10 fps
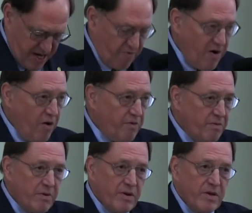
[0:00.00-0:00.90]
He
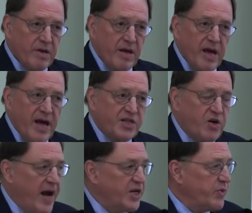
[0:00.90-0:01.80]
wrote, as
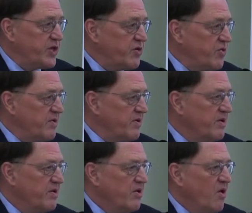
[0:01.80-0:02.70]
a graduate student,
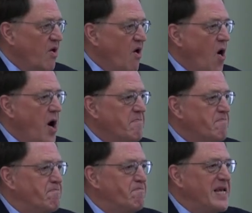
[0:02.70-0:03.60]

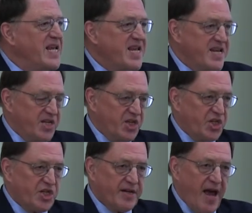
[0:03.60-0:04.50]
on
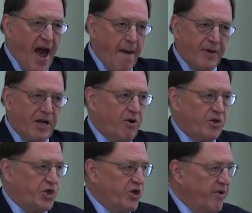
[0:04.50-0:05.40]
bees,
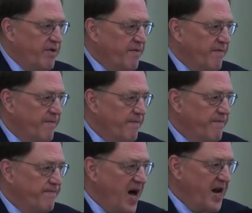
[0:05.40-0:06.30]
apiculture,
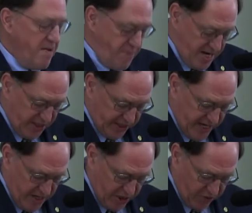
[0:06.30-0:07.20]
honeybees,
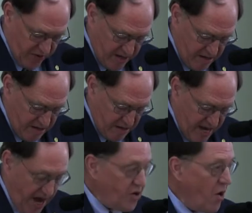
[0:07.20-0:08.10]
the industry,
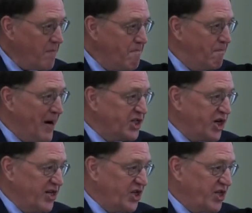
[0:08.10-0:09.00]
and on
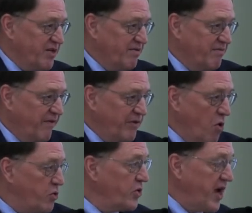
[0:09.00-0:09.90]
budgets of
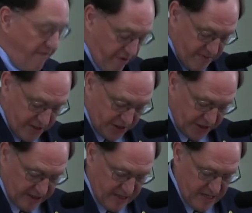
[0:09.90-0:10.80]
local
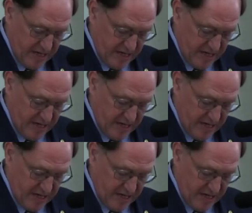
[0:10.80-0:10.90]
governments.